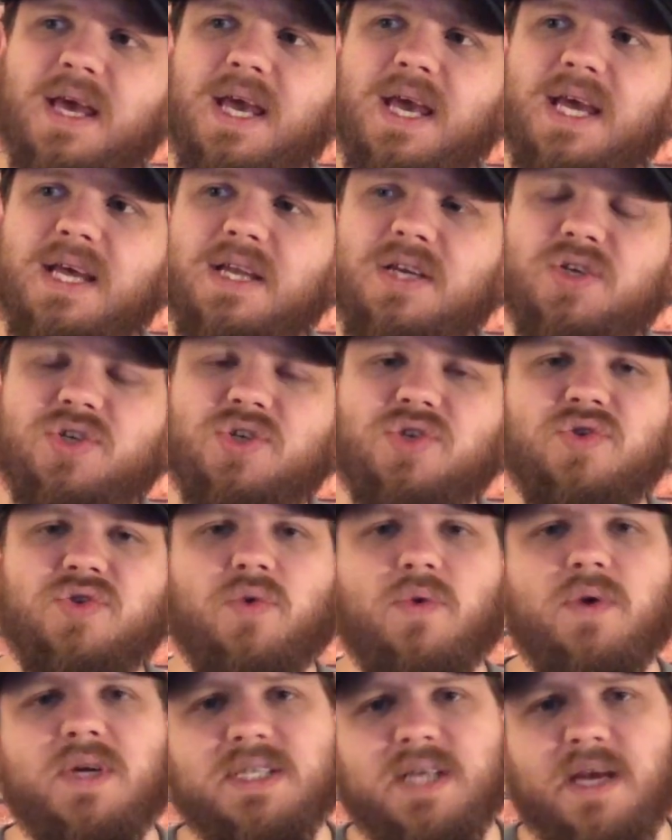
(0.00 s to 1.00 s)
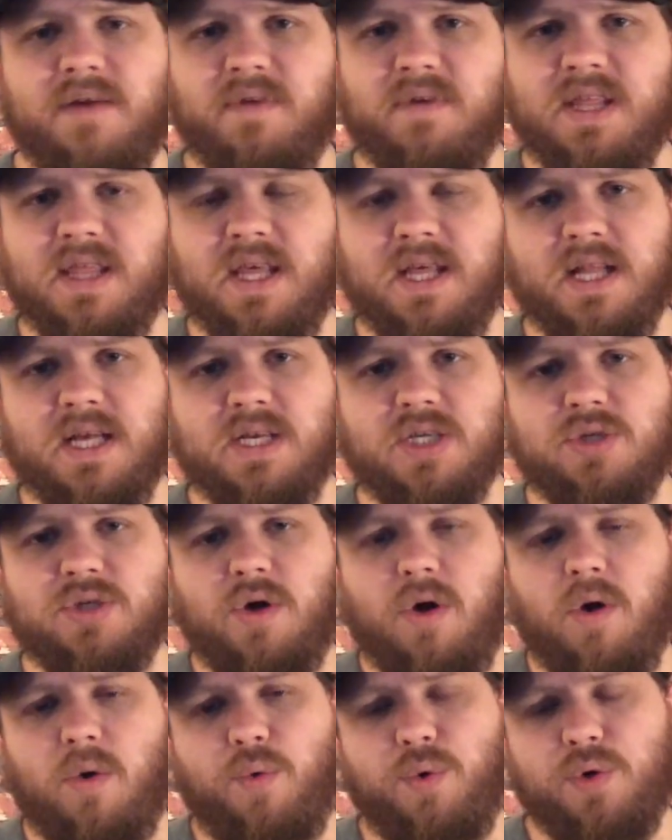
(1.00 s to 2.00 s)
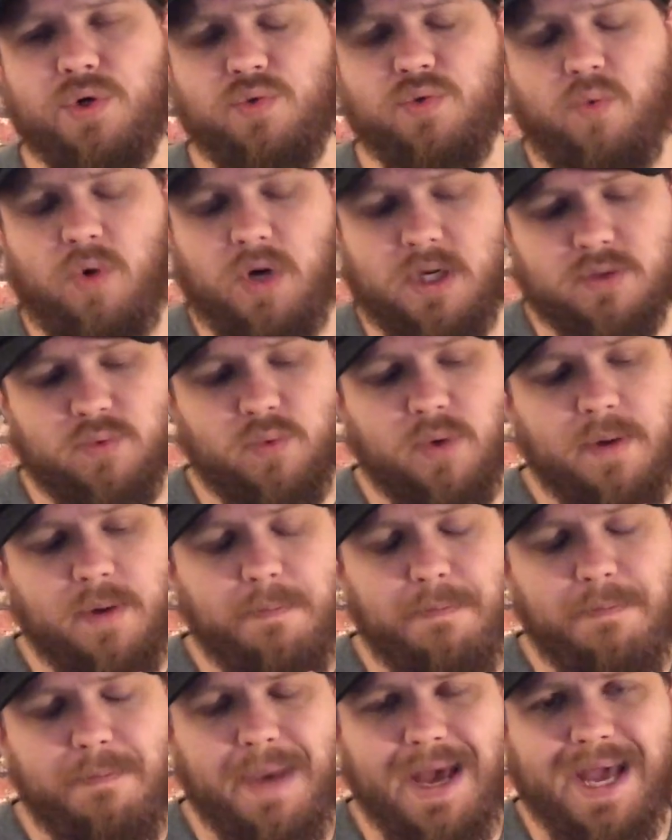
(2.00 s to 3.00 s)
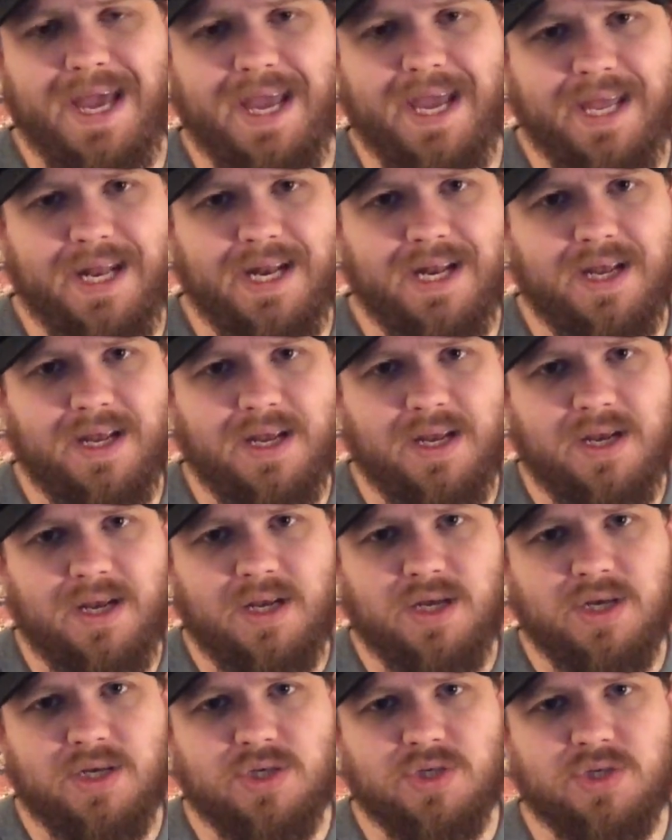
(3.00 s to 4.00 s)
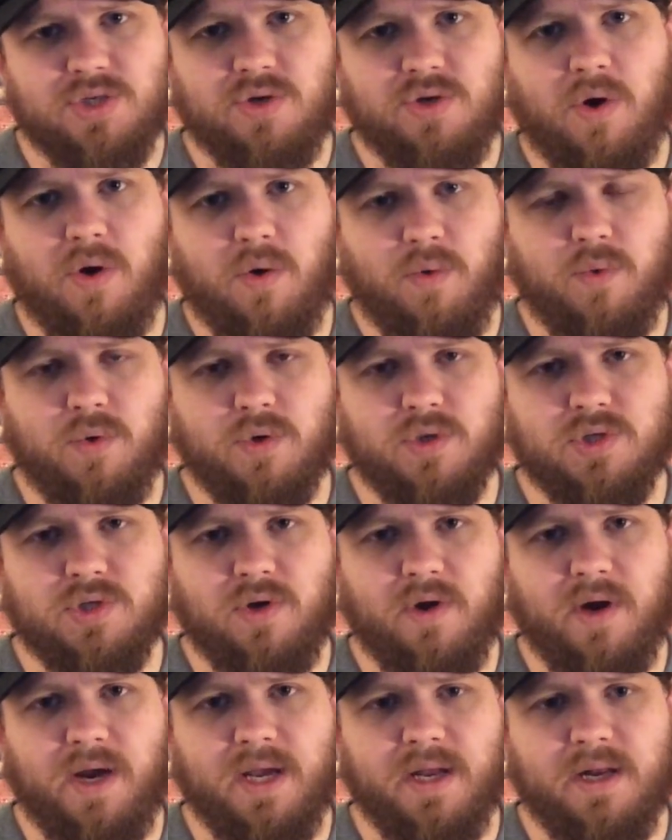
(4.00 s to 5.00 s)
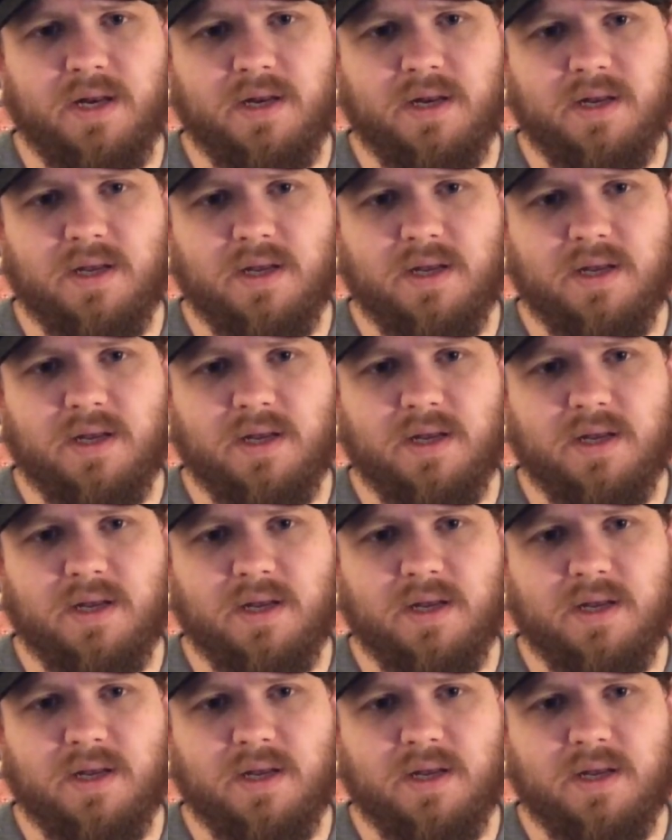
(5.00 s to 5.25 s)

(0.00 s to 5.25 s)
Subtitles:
it destroys everything that Star Wars was. What made Star Wars great.